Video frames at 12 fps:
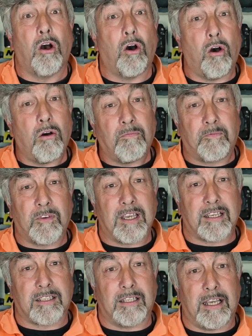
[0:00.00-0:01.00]

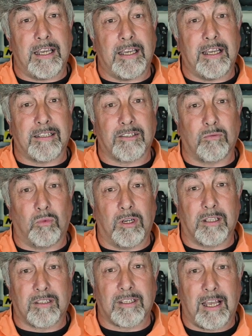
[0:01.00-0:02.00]
Obviously, it doesn't
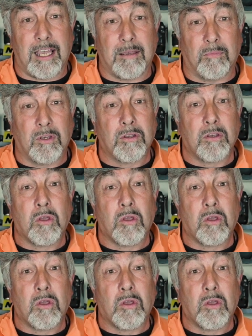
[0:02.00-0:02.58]
work the same